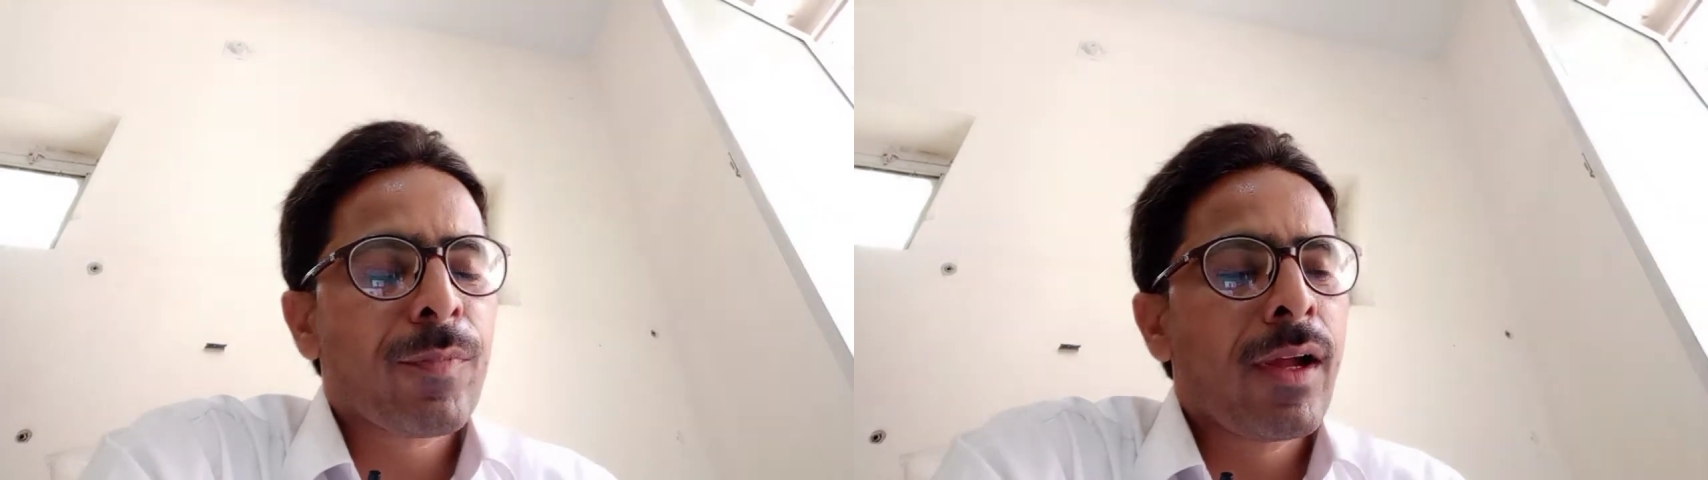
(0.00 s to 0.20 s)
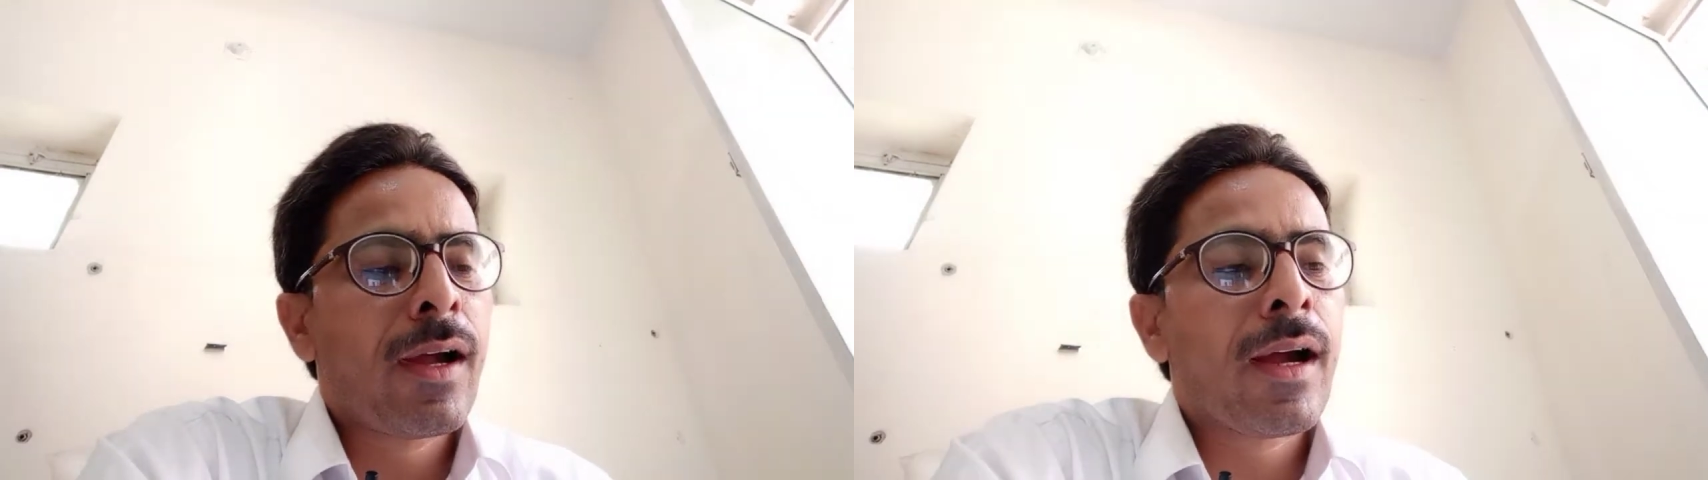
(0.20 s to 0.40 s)

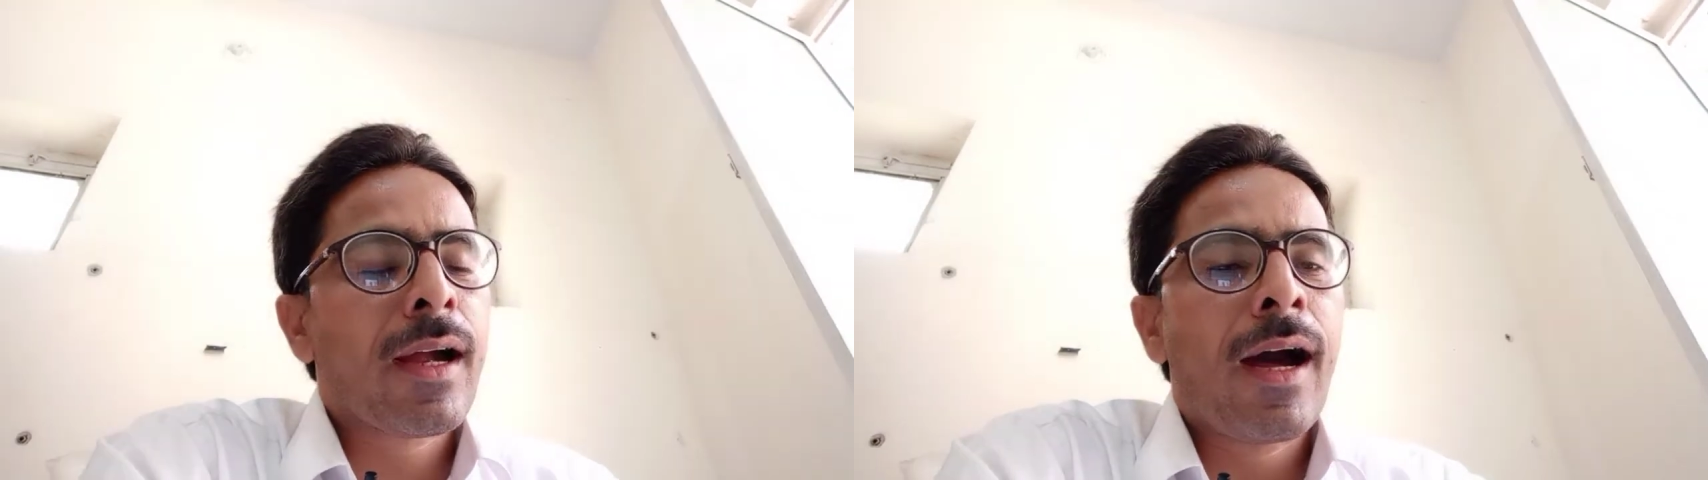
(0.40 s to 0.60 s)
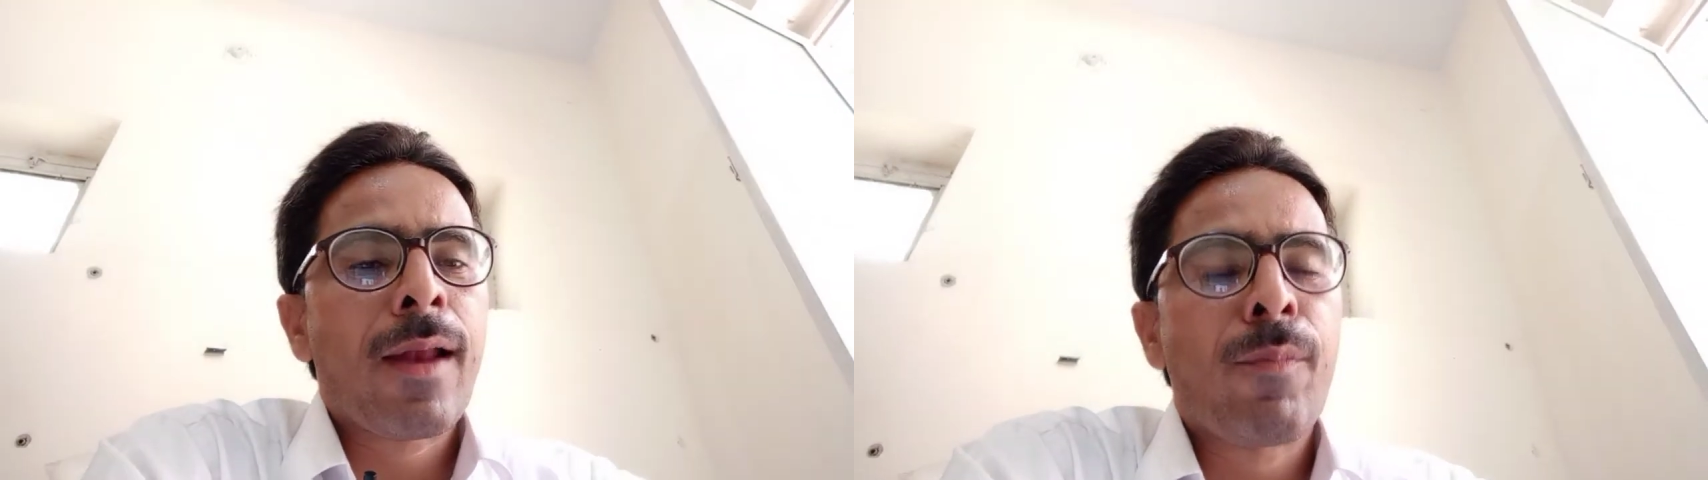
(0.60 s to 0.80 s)

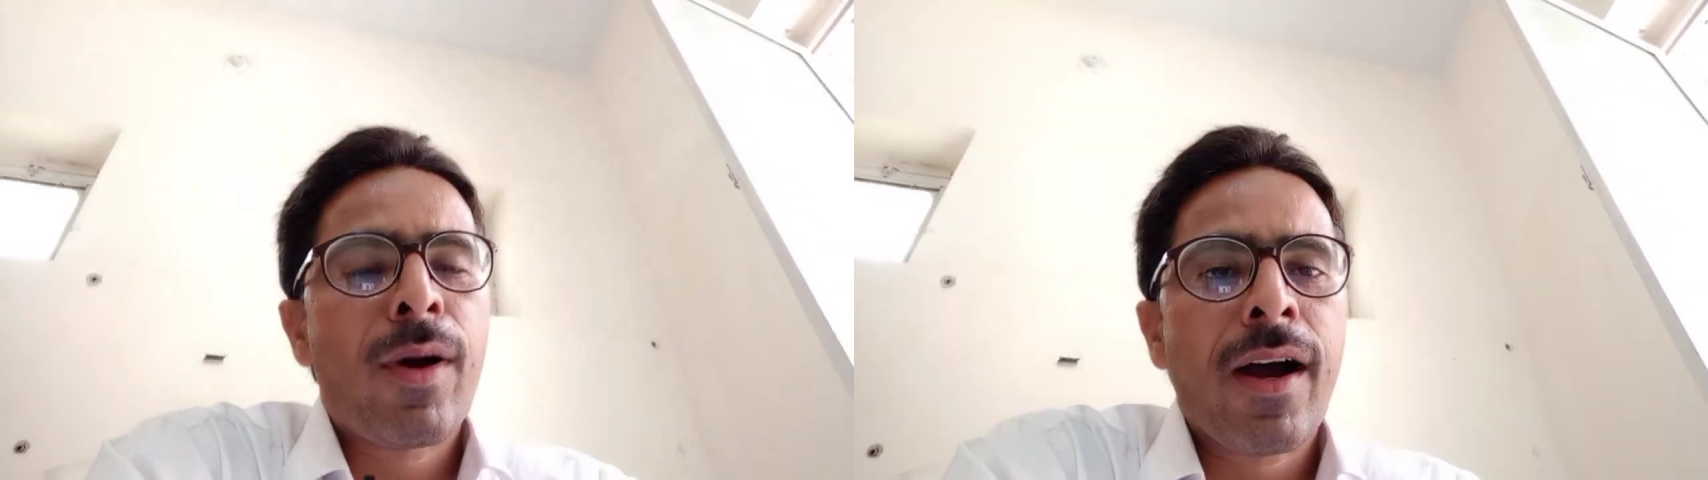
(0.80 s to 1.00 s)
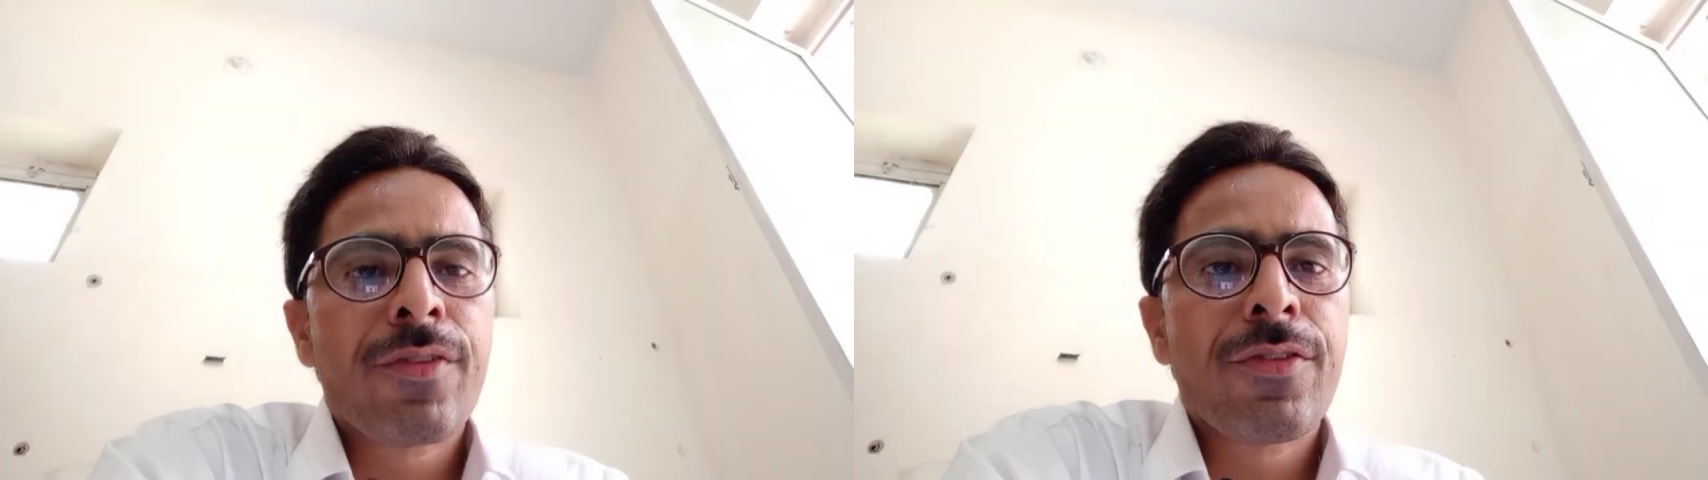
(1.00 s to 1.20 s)
Karl
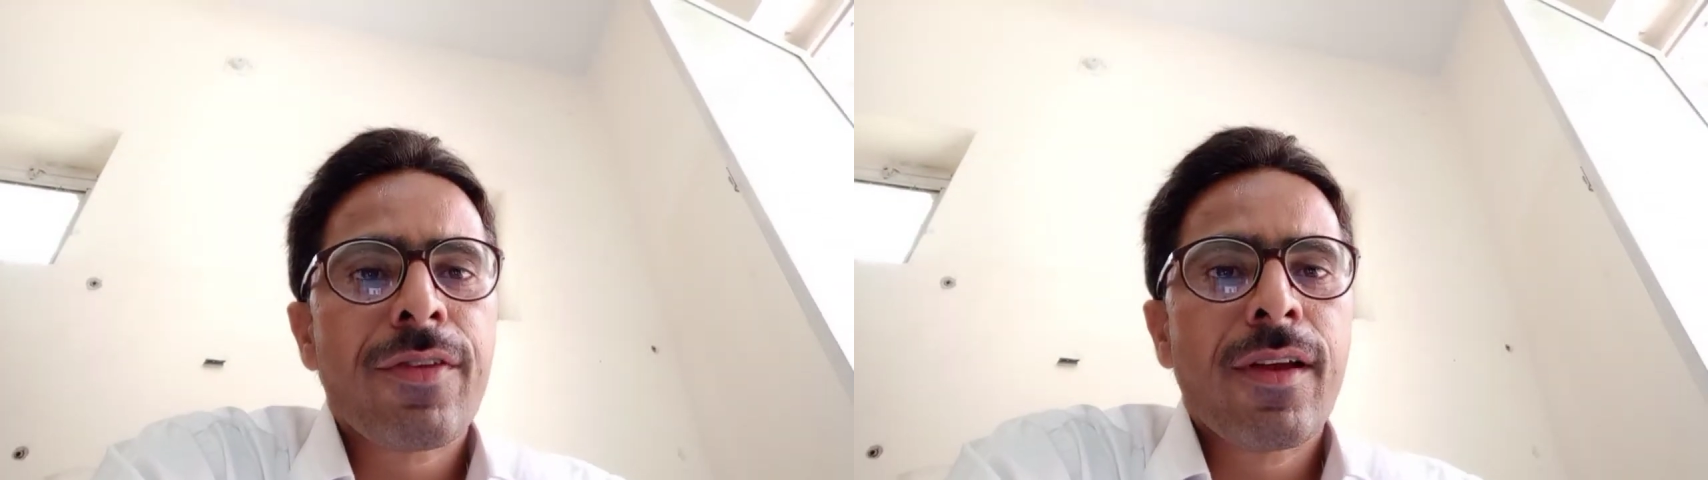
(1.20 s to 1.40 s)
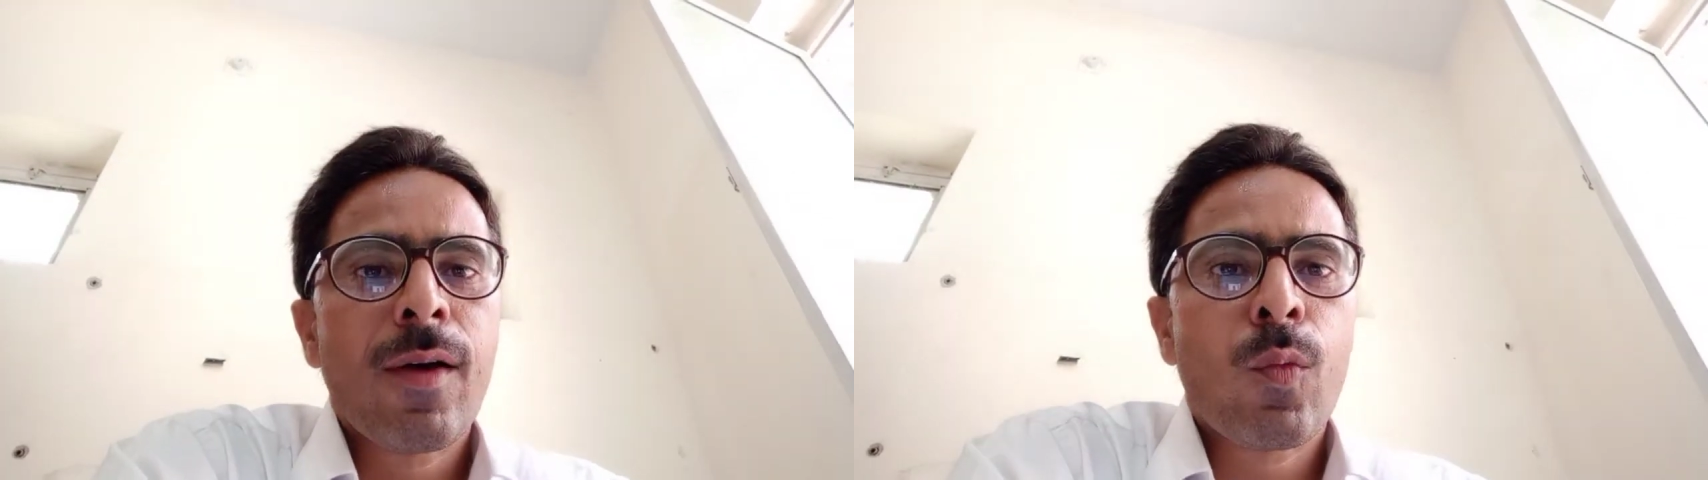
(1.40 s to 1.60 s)
Marx